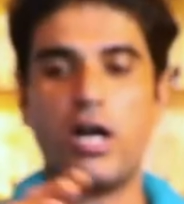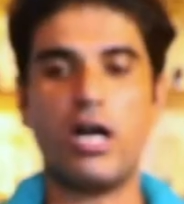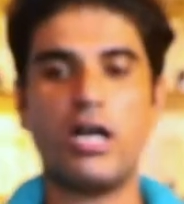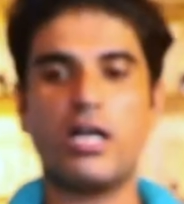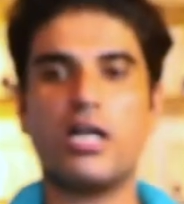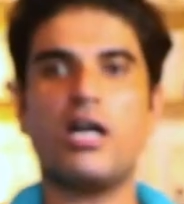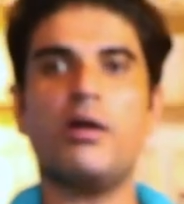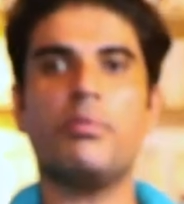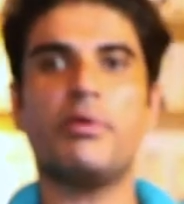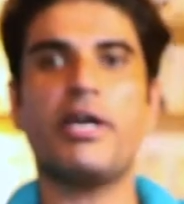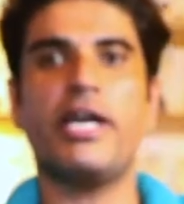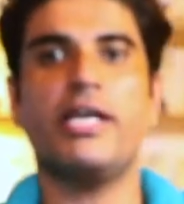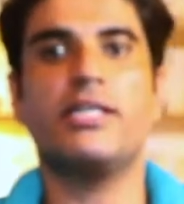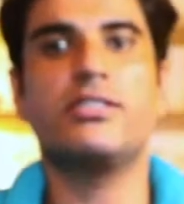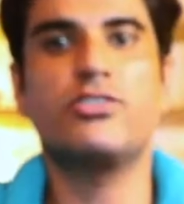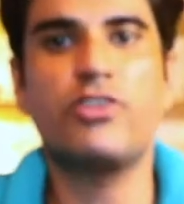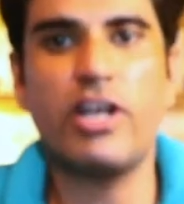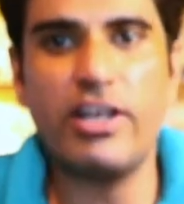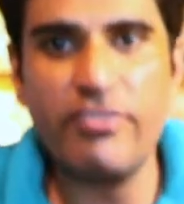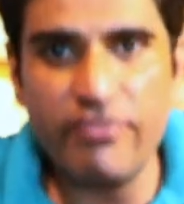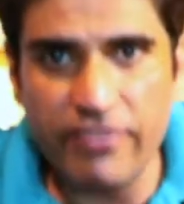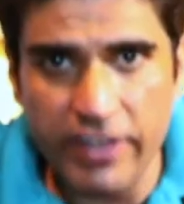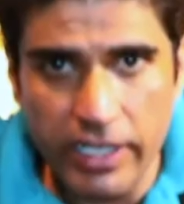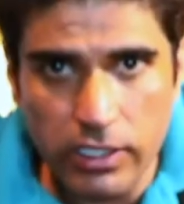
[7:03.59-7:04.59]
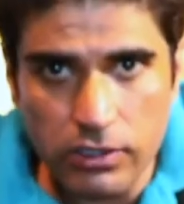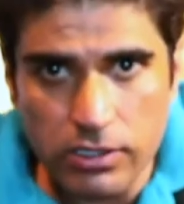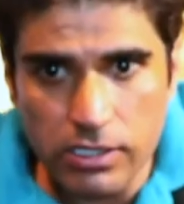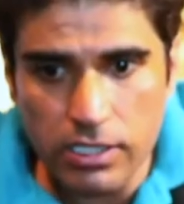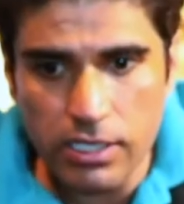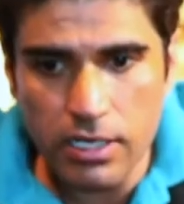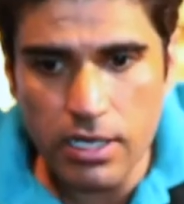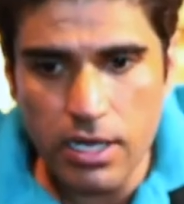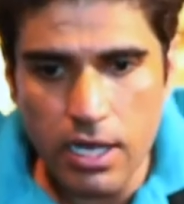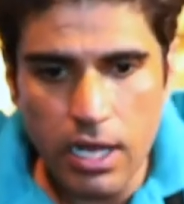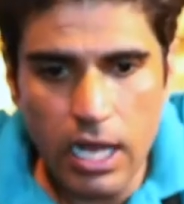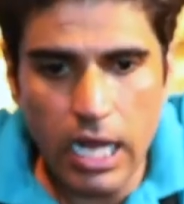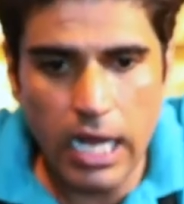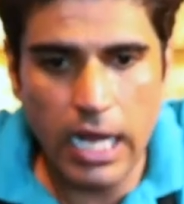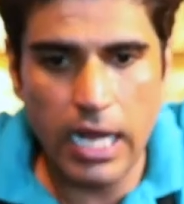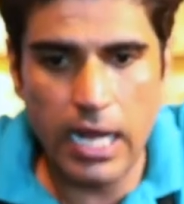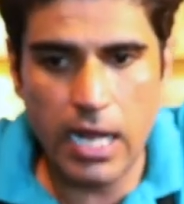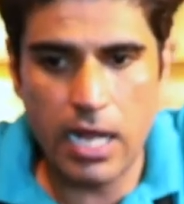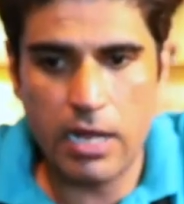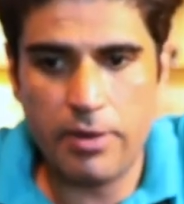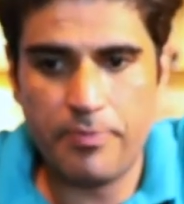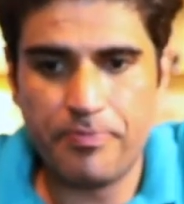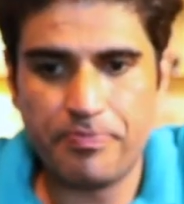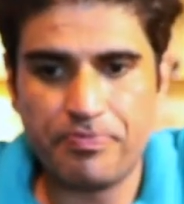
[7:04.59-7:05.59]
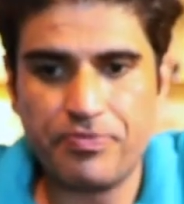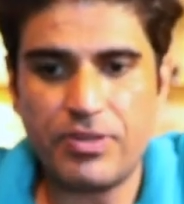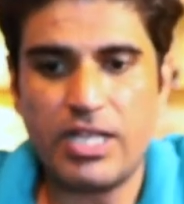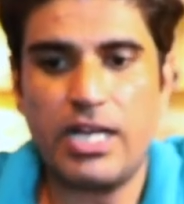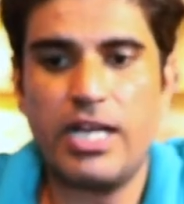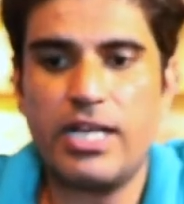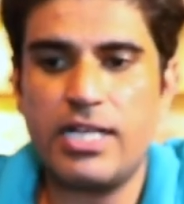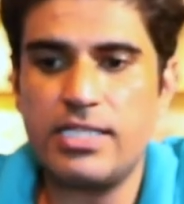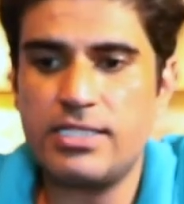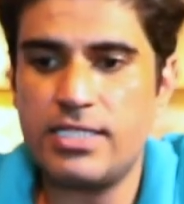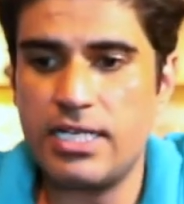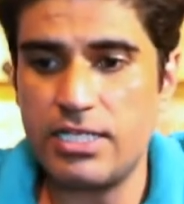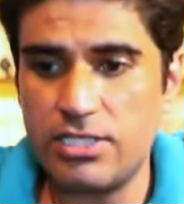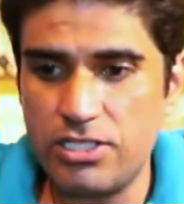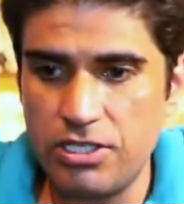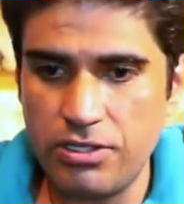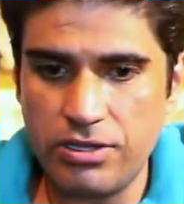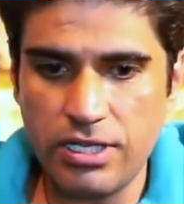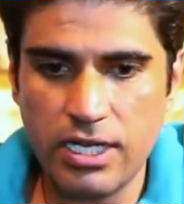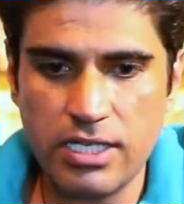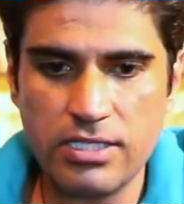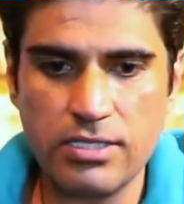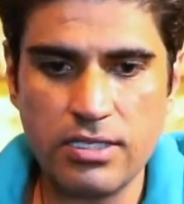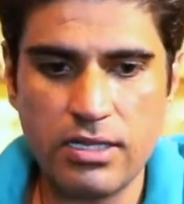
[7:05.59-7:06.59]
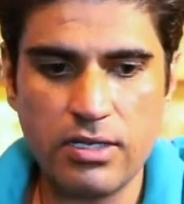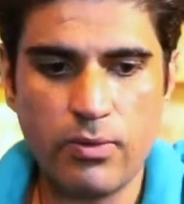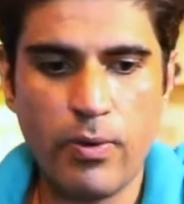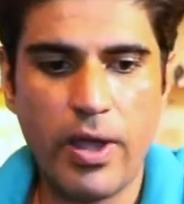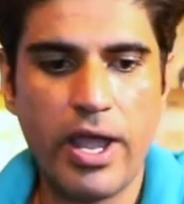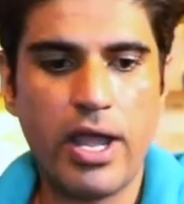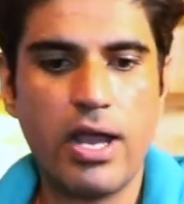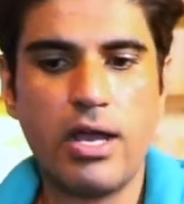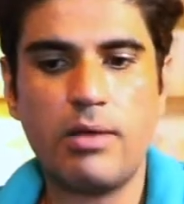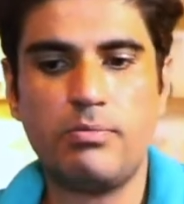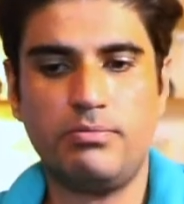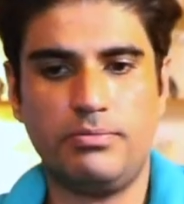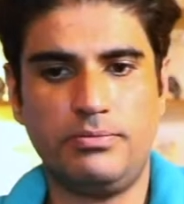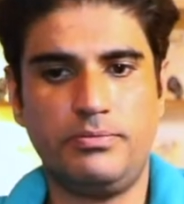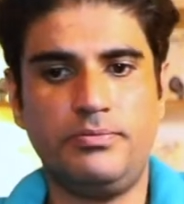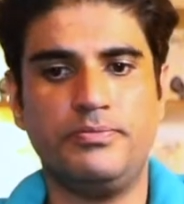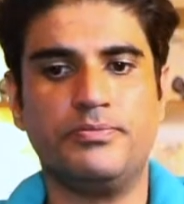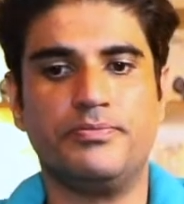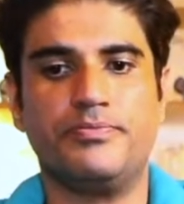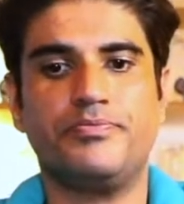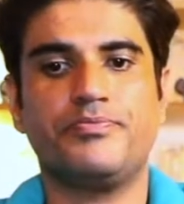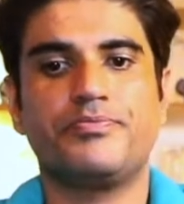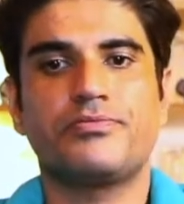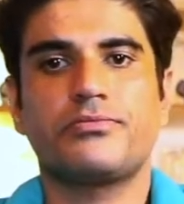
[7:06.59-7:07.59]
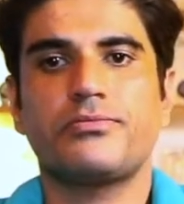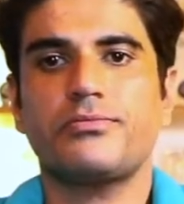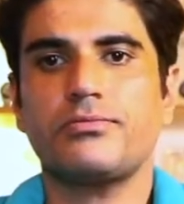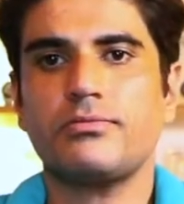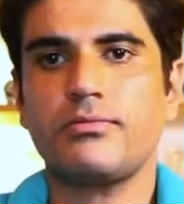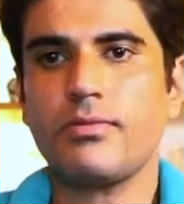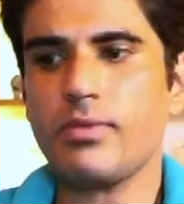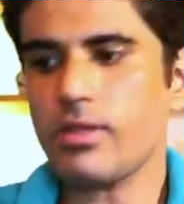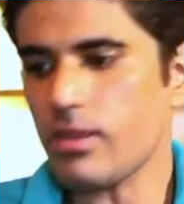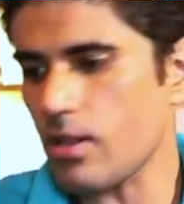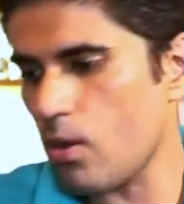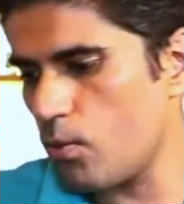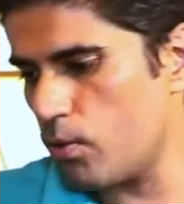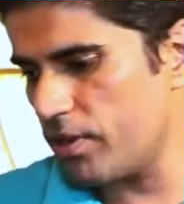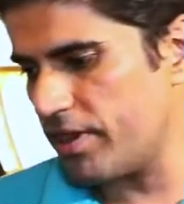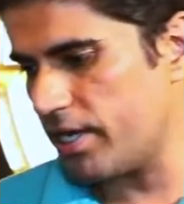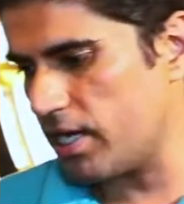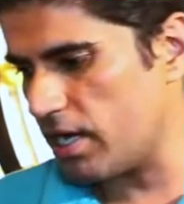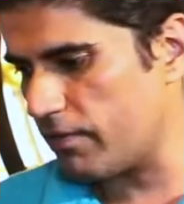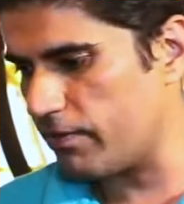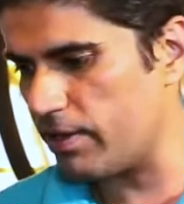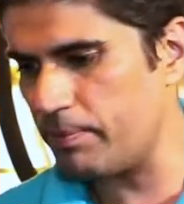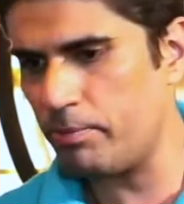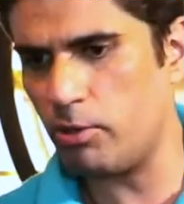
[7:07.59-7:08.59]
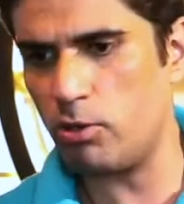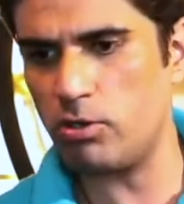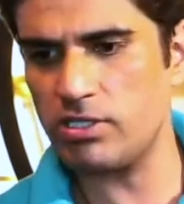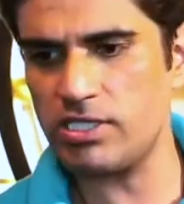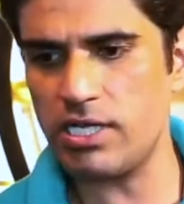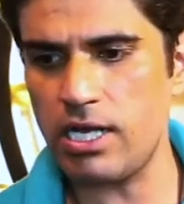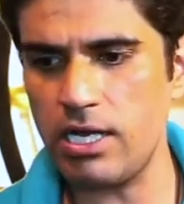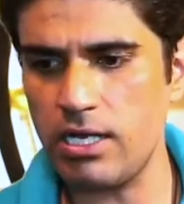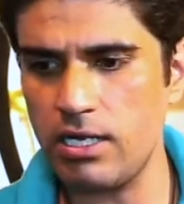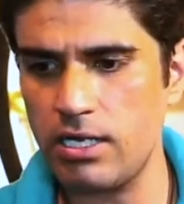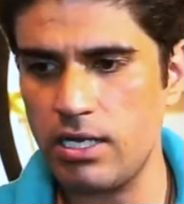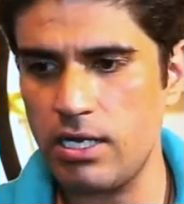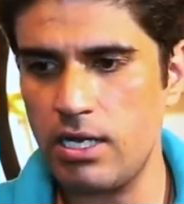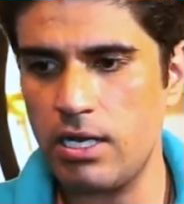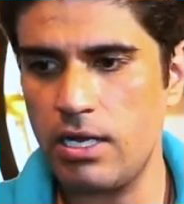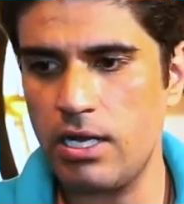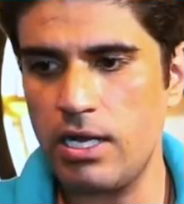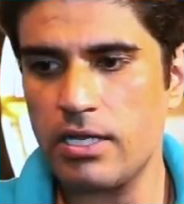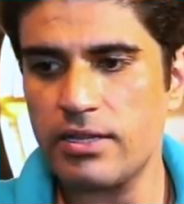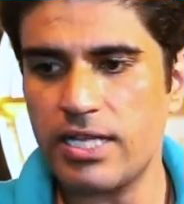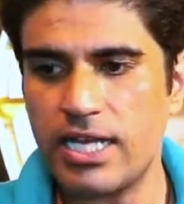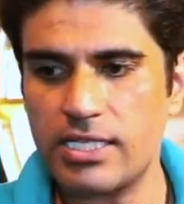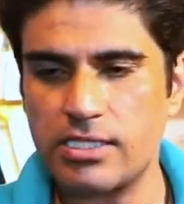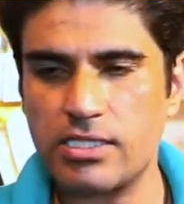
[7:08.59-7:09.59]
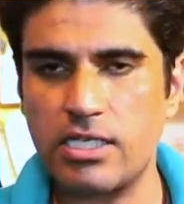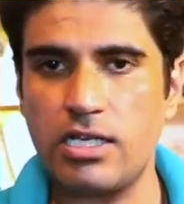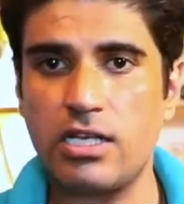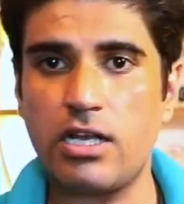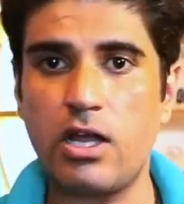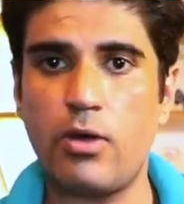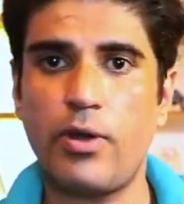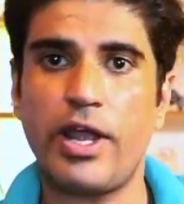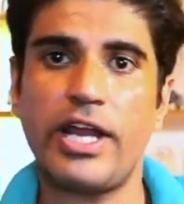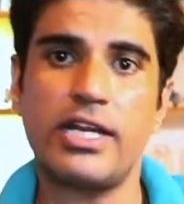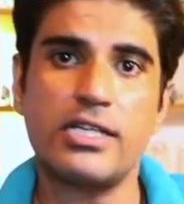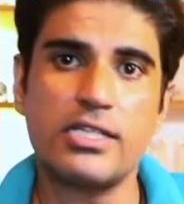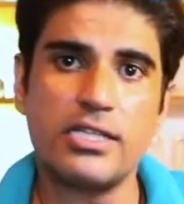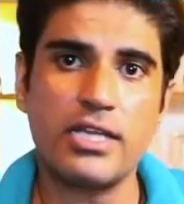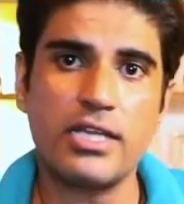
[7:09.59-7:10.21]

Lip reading: our cupcake tray filled. Like I said, 2/3 of the way up with a lovely porter. That's going to go into